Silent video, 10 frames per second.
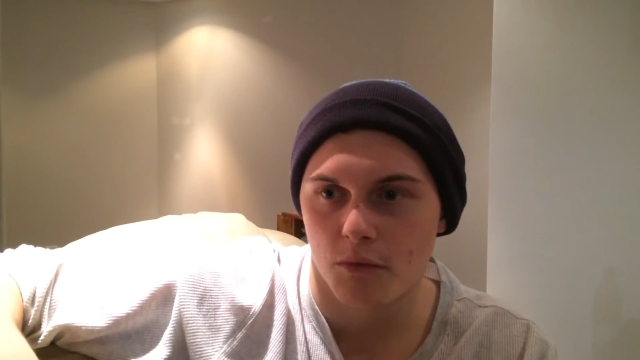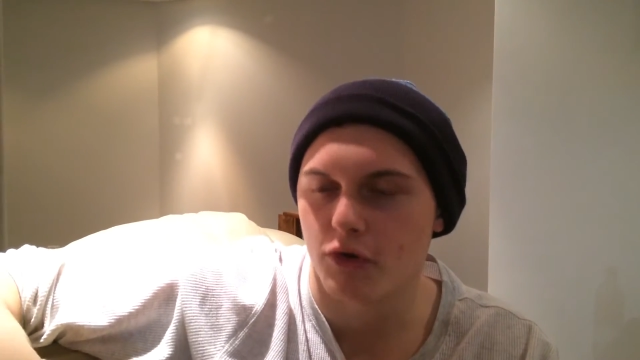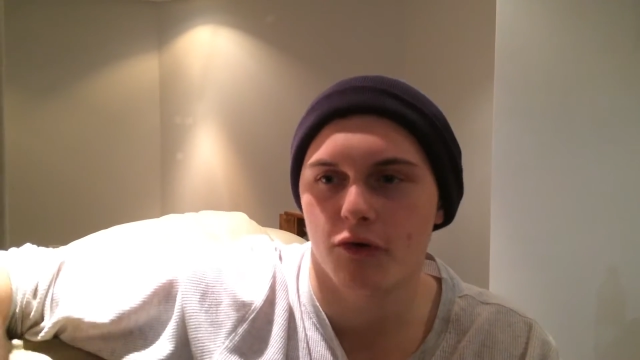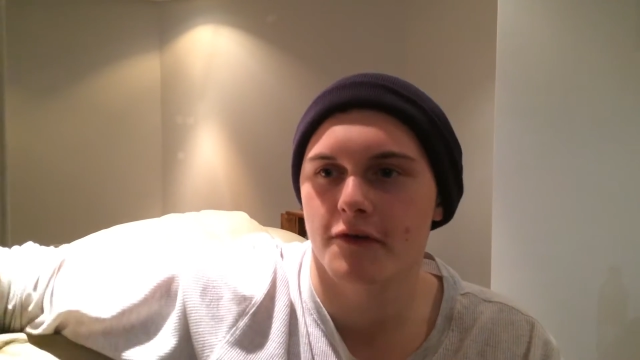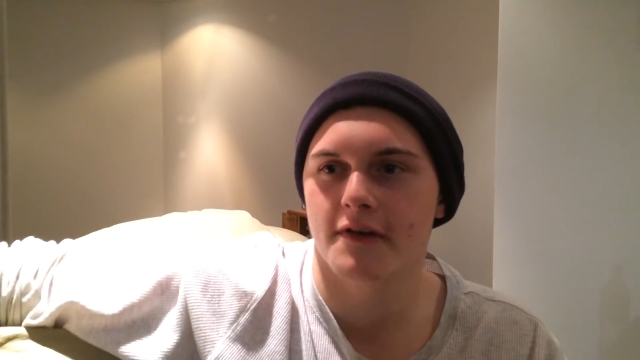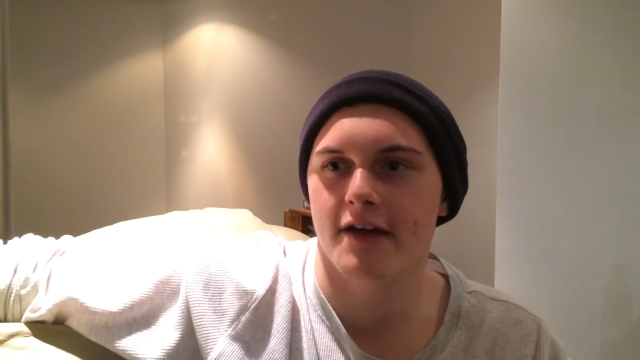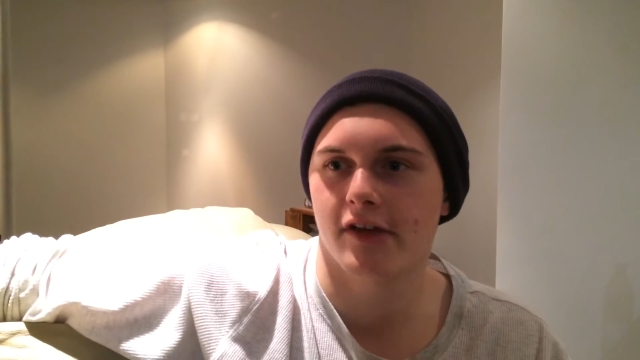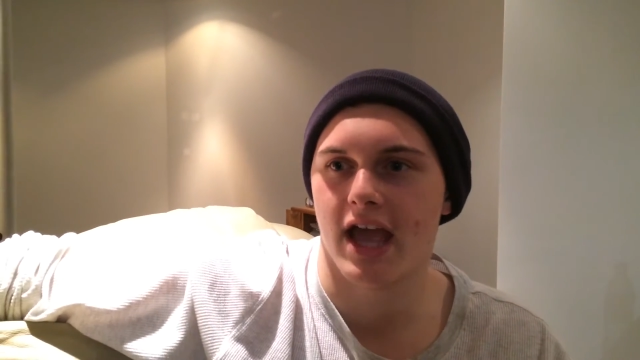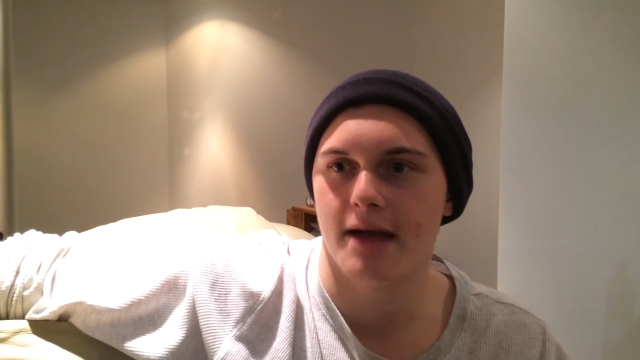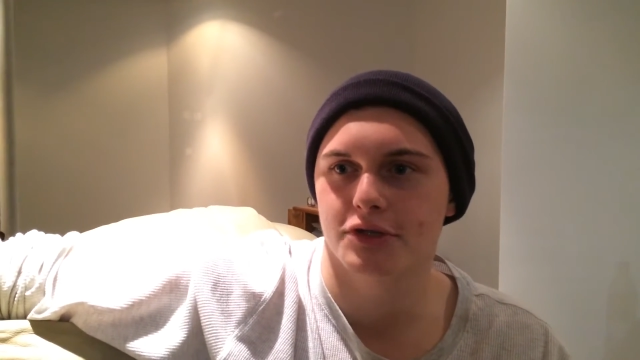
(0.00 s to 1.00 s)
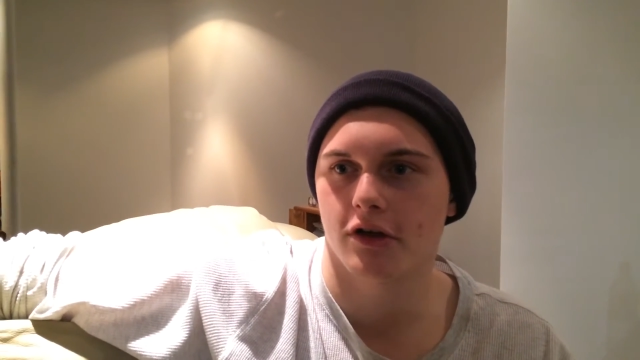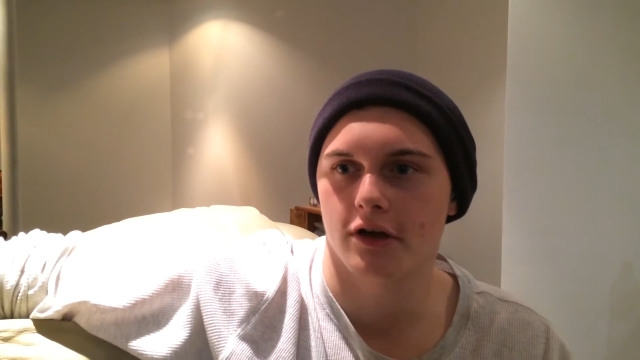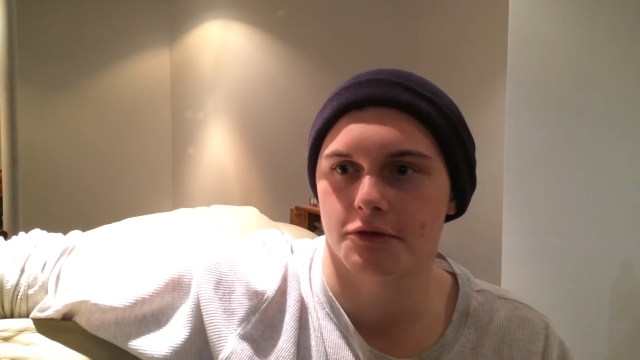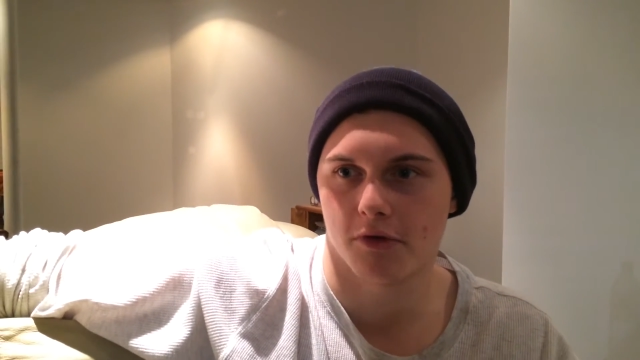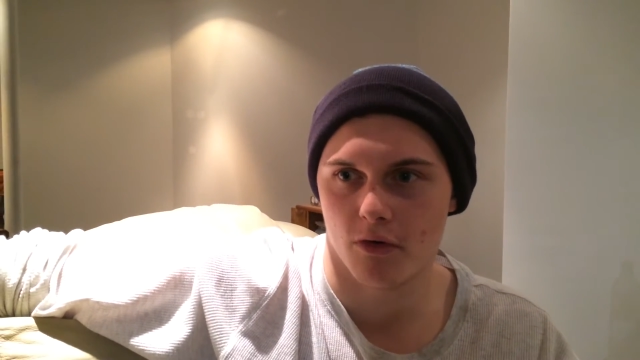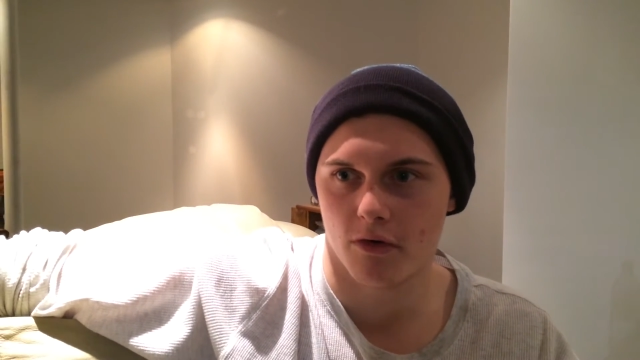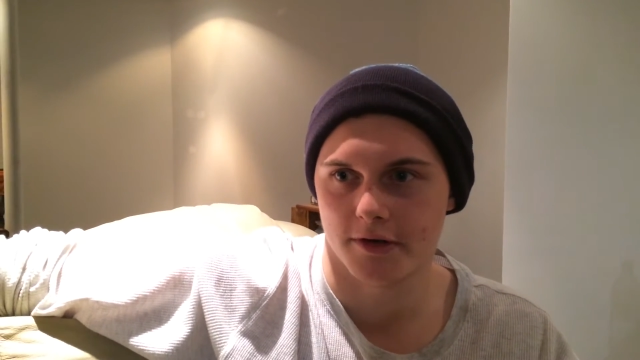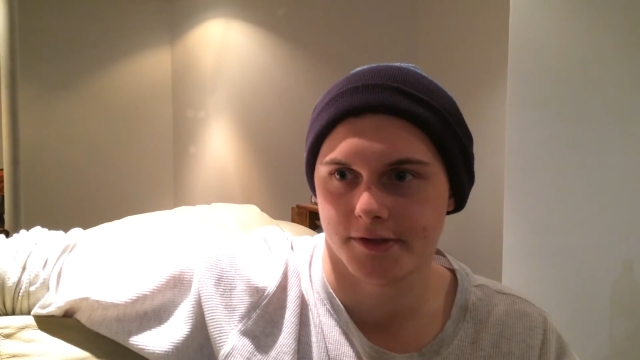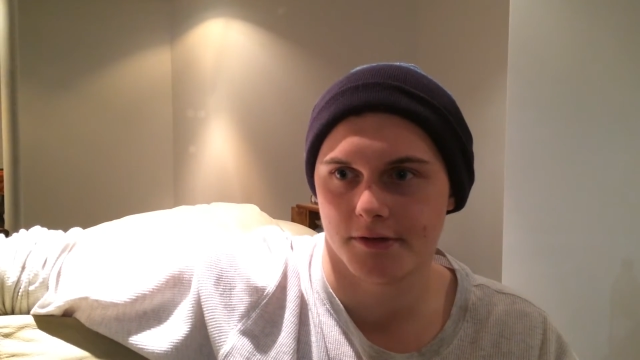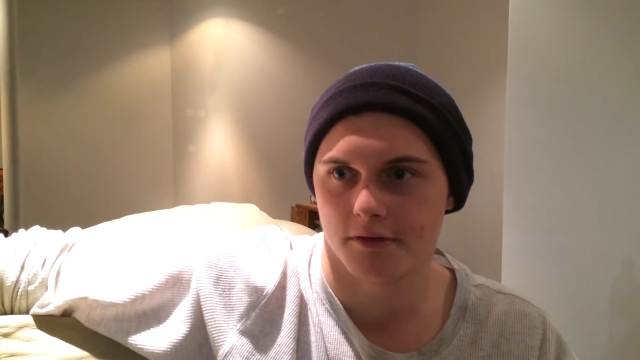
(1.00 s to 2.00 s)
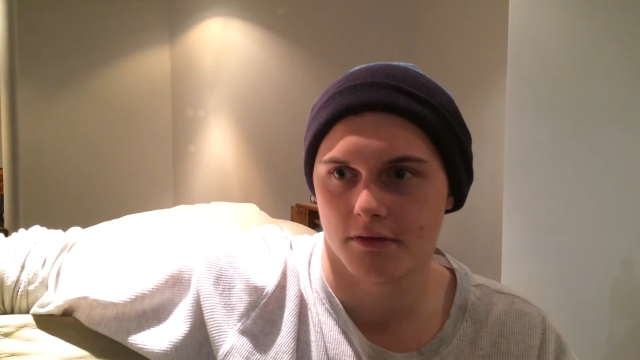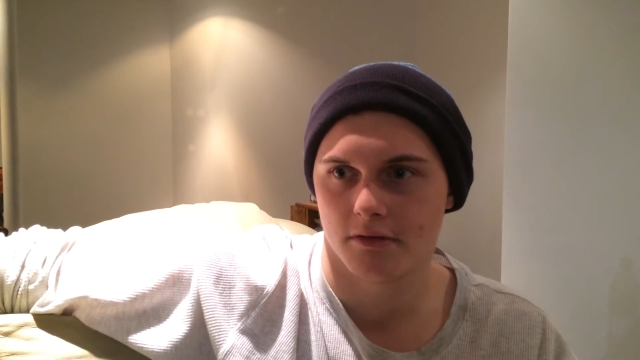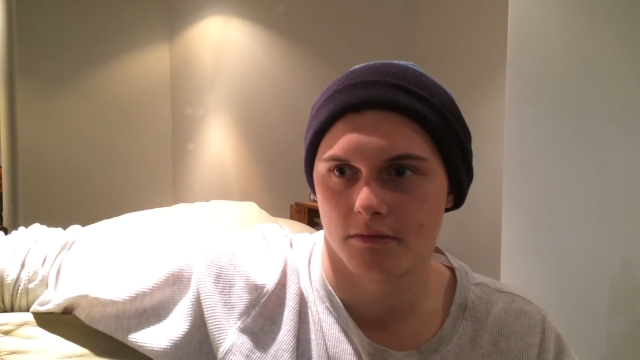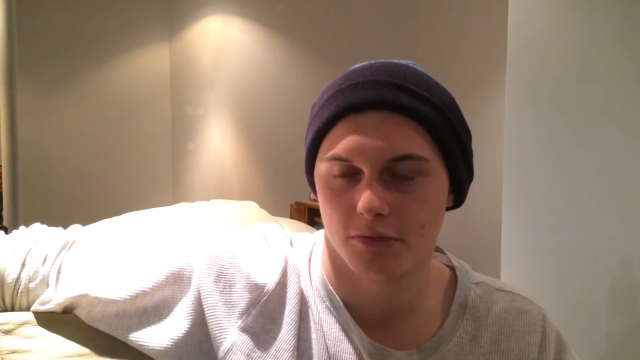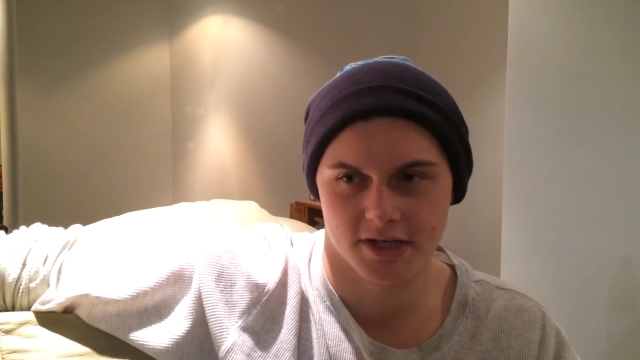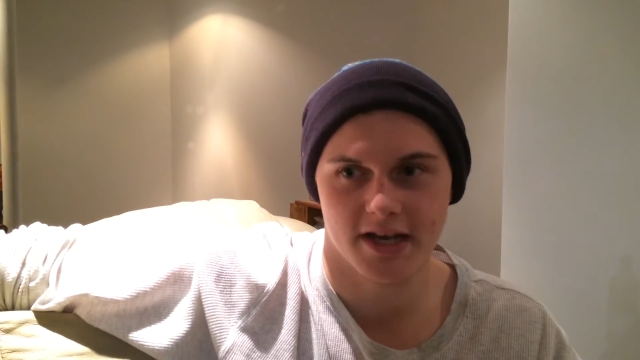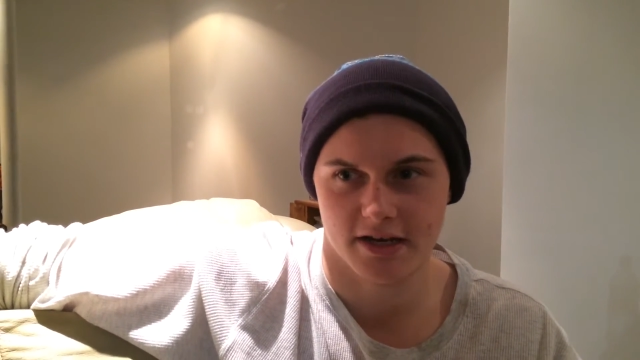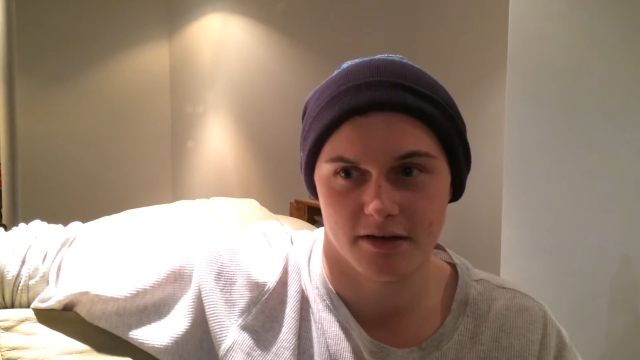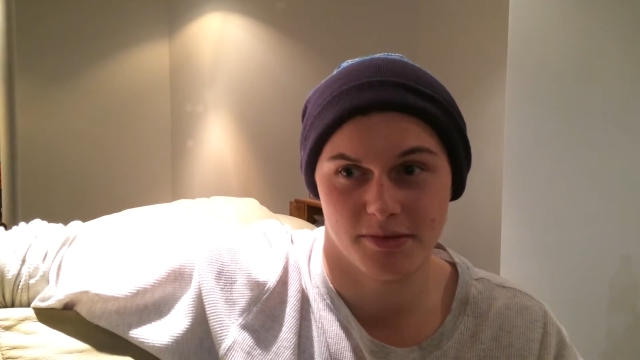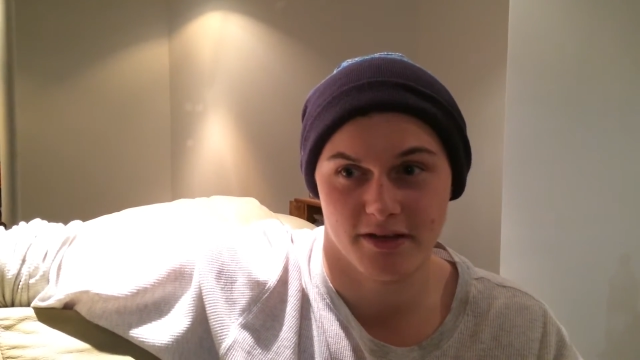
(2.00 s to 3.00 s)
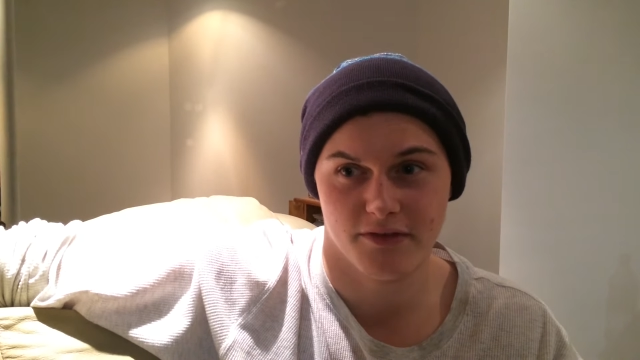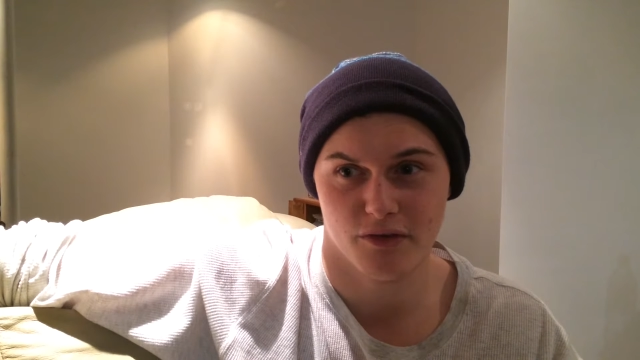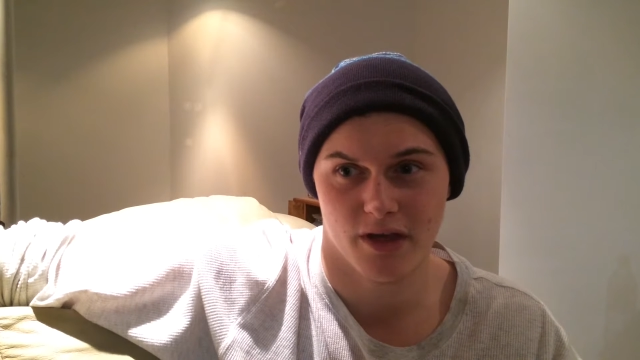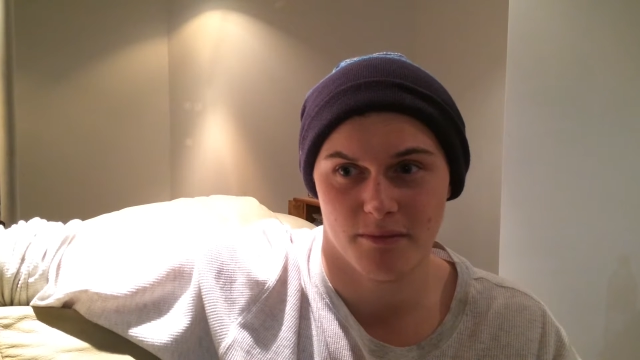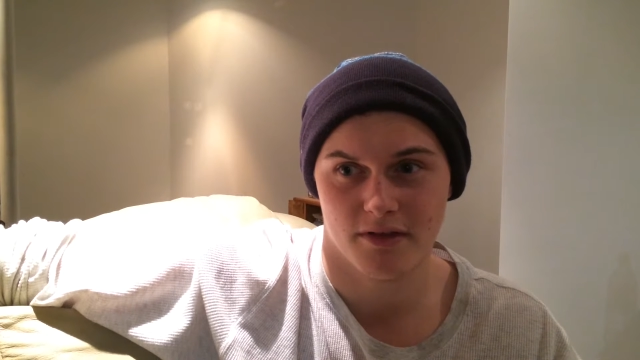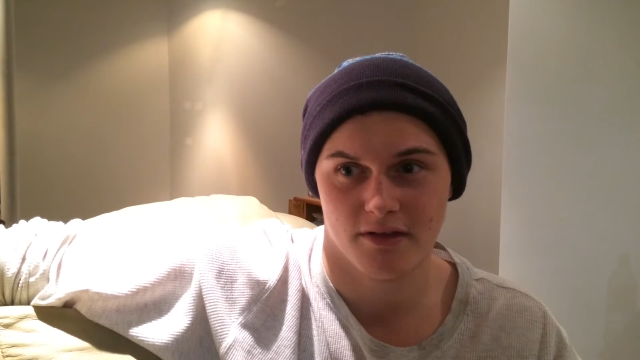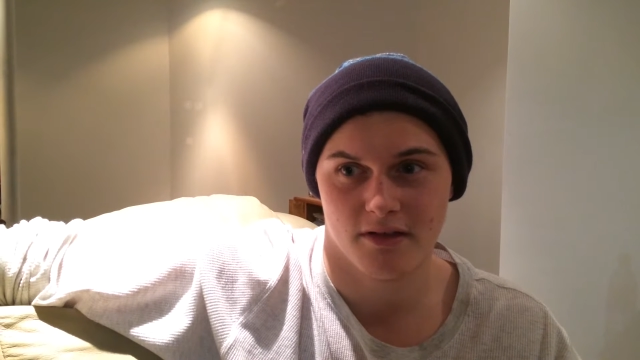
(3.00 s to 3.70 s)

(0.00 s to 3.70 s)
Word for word: We don't even have a capture card to record us pretending to play a video game.